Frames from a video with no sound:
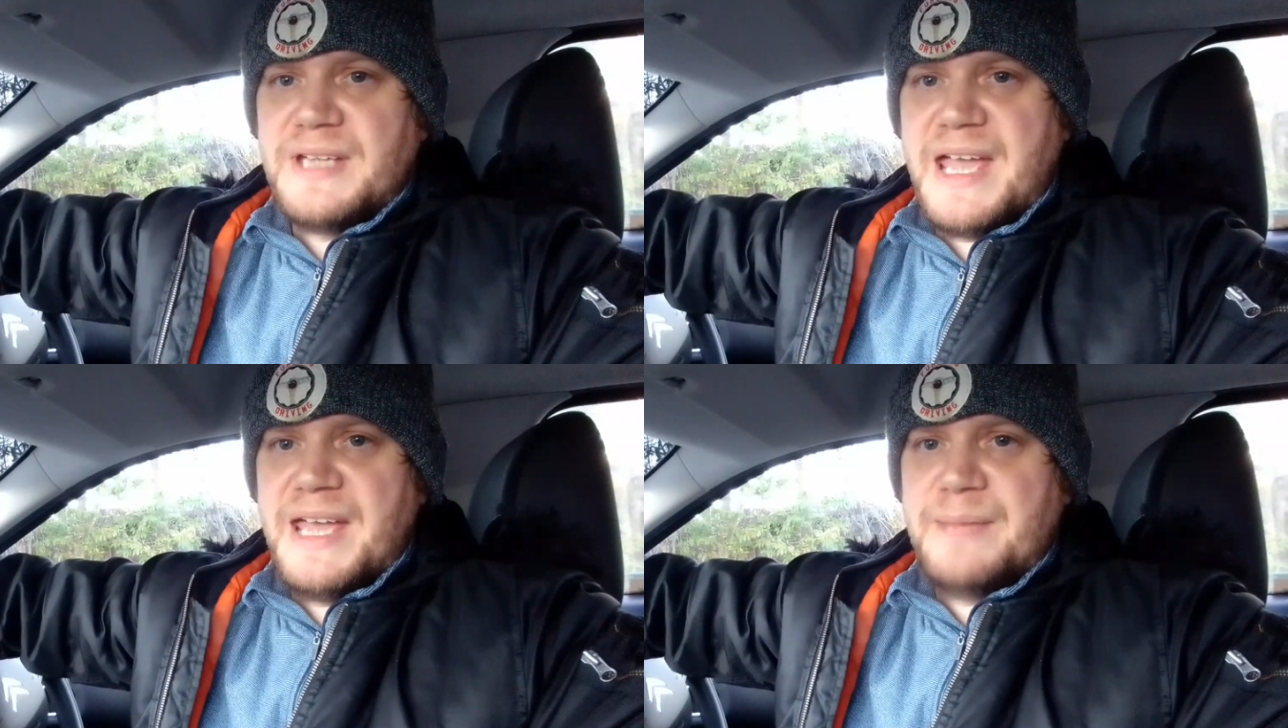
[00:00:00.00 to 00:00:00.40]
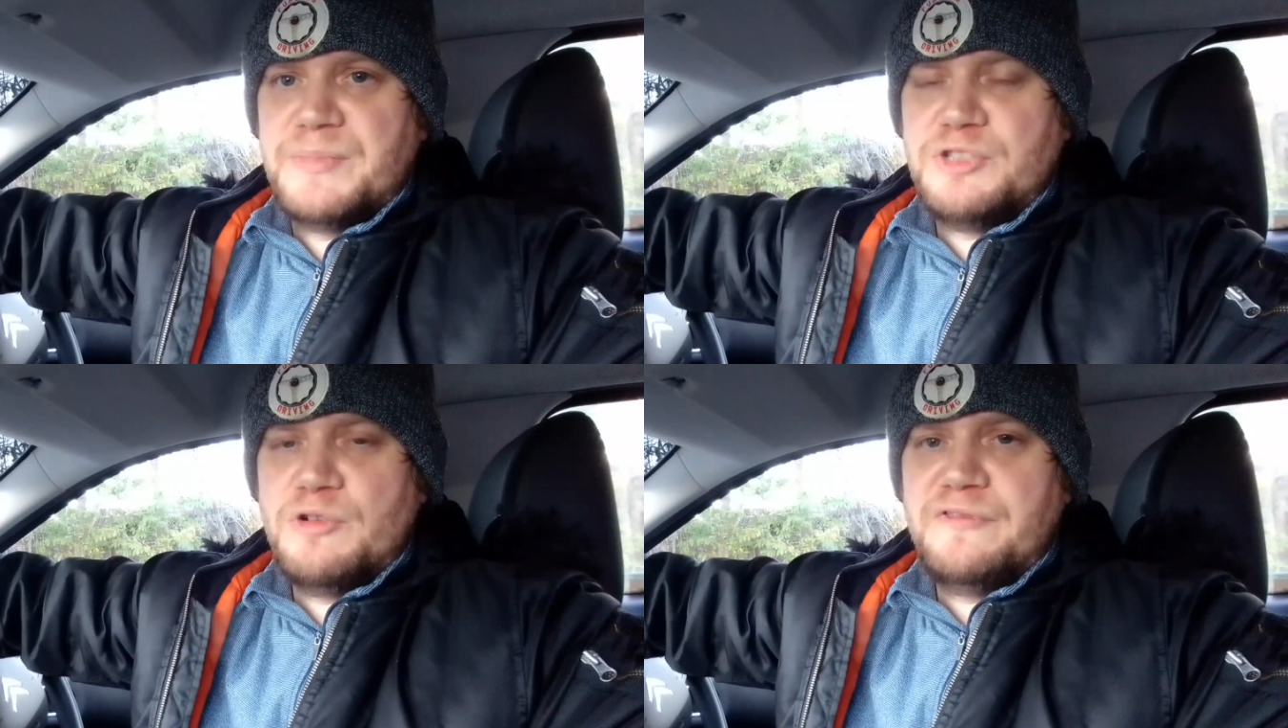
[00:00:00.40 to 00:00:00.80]

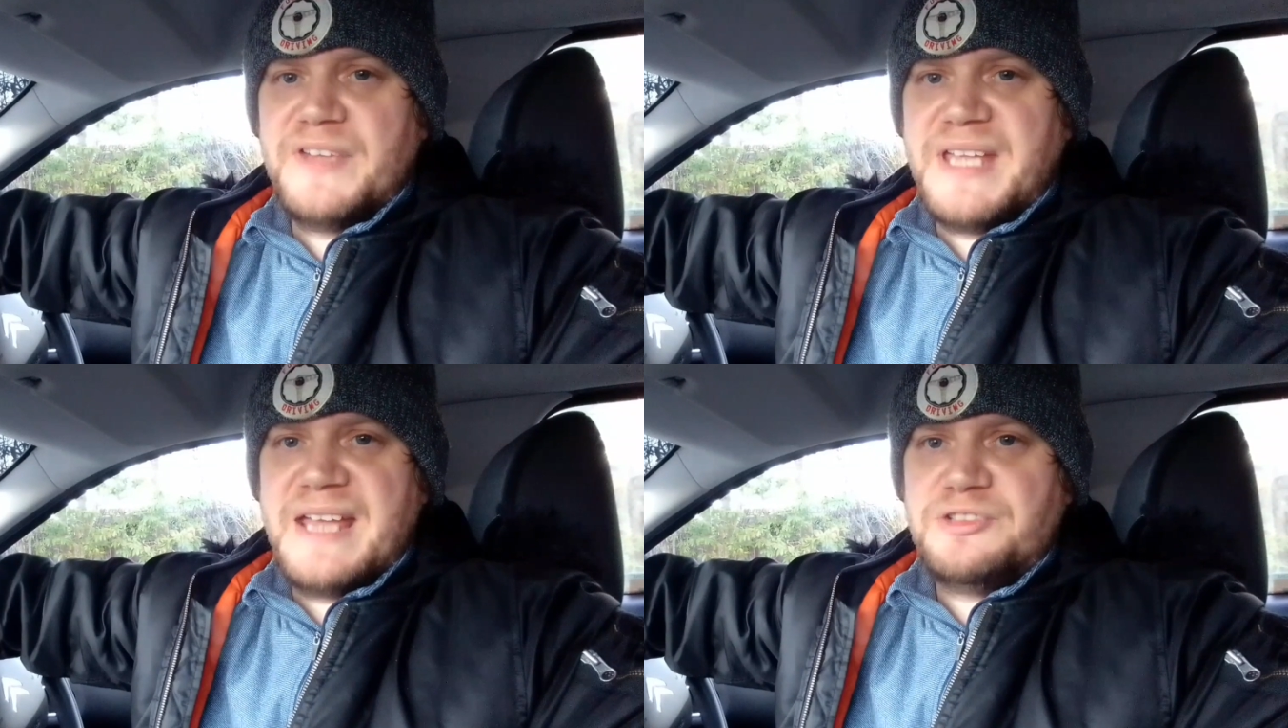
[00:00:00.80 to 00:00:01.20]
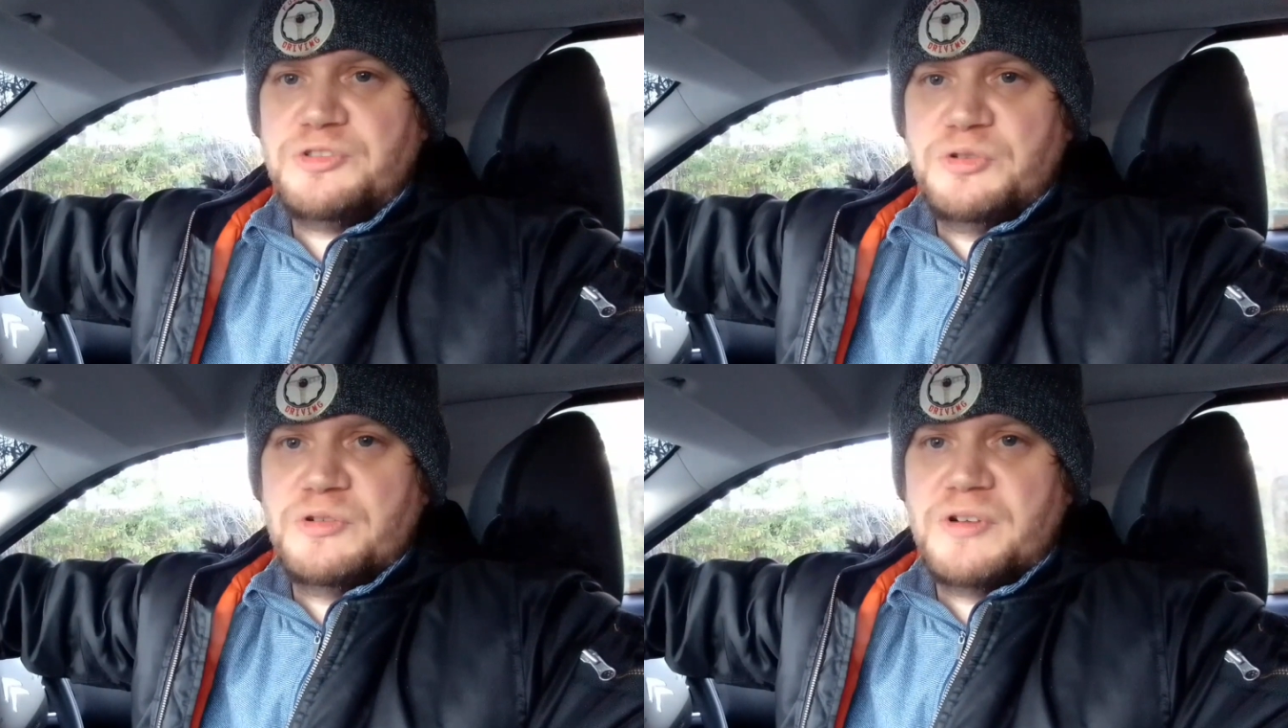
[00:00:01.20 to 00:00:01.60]
Don't forget
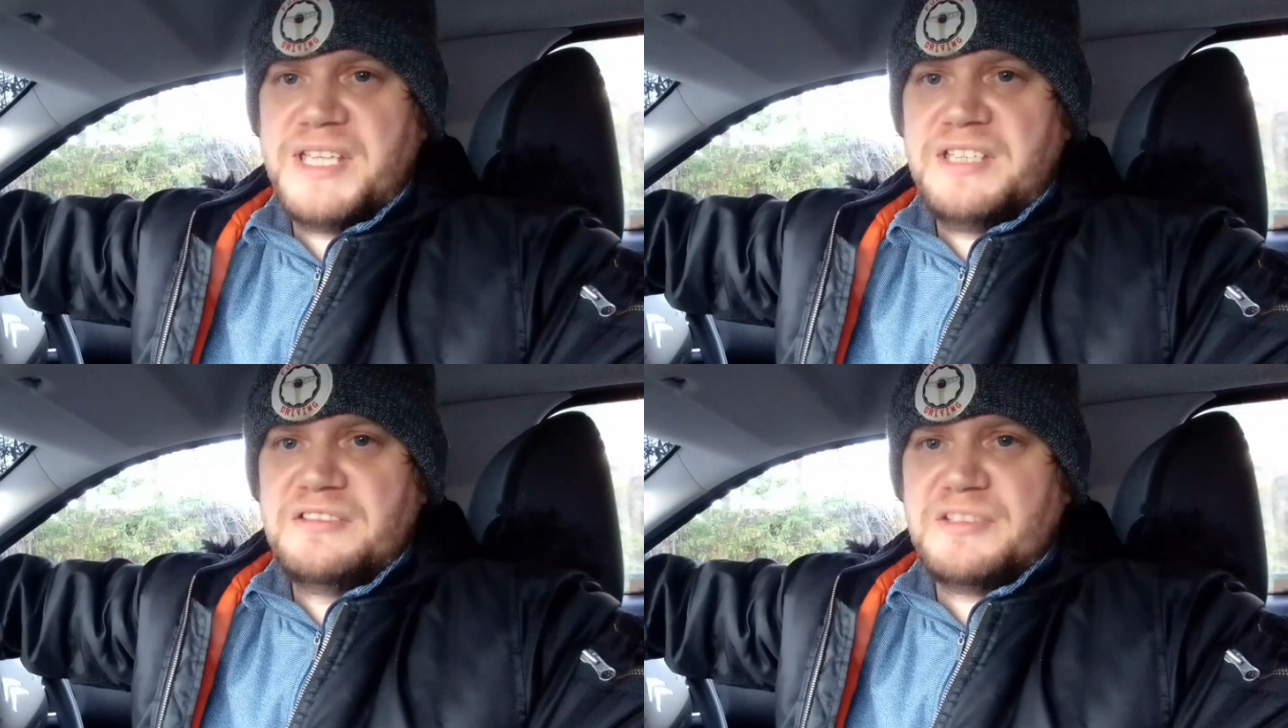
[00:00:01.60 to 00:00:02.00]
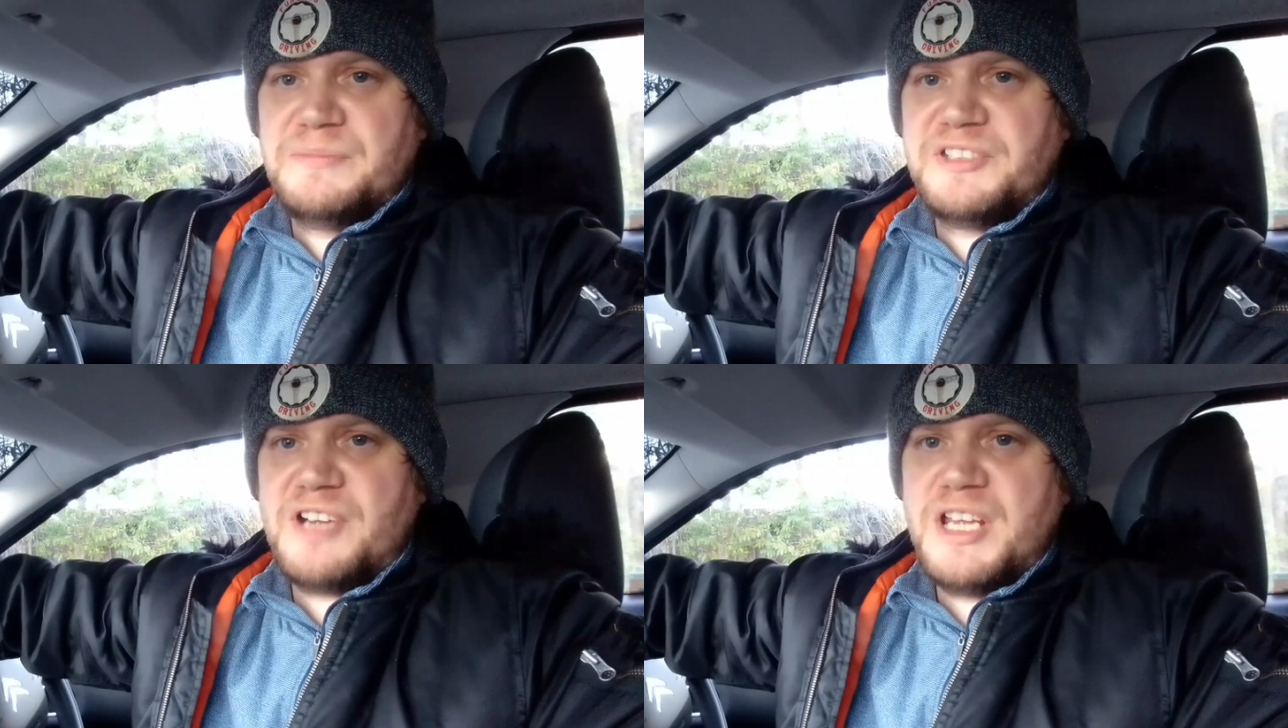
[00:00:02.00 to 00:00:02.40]
to like and
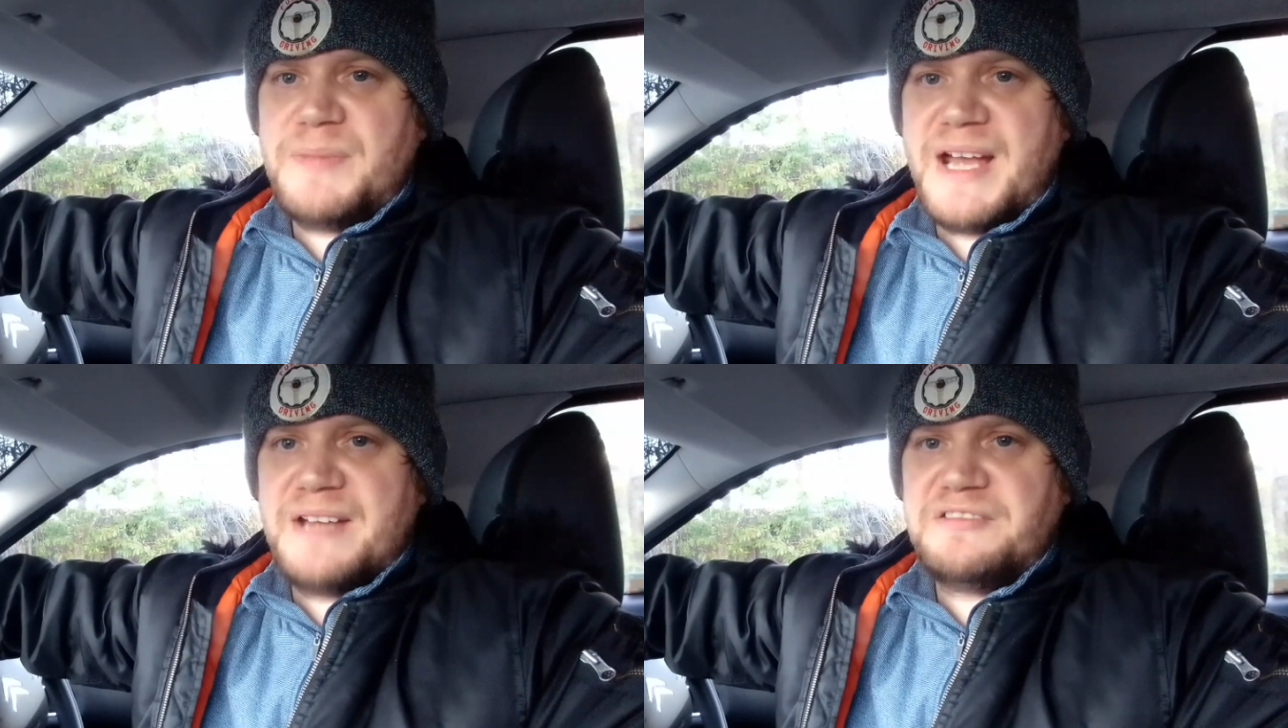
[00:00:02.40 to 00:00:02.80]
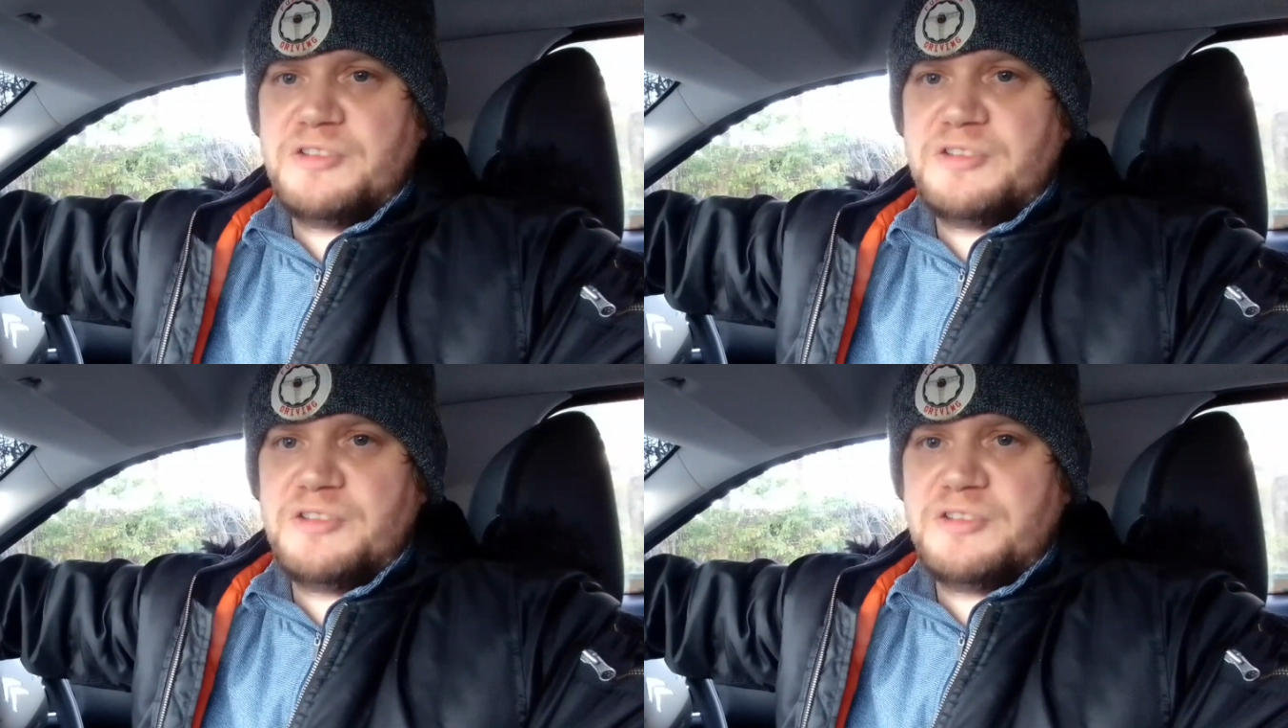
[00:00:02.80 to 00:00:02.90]
subscribe at